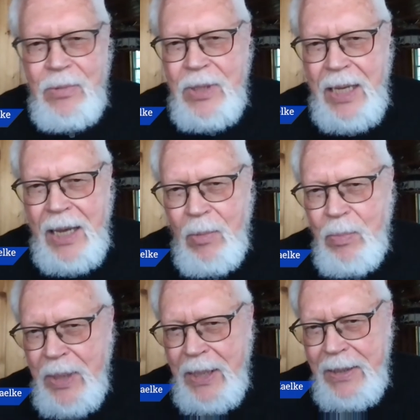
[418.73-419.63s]
to help
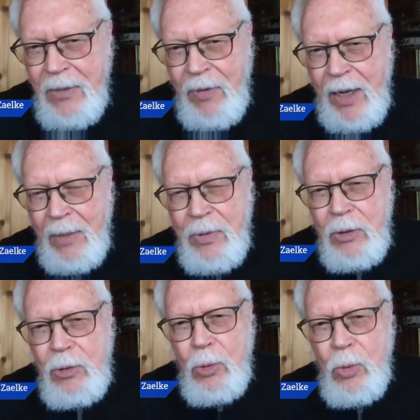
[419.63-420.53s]
me develop the
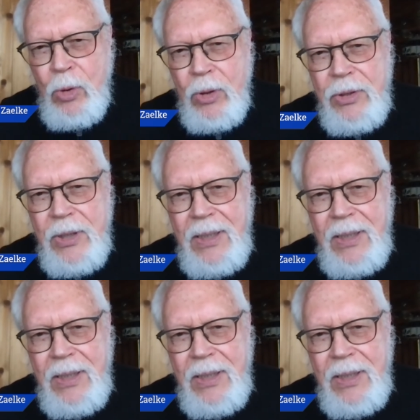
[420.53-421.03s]
tools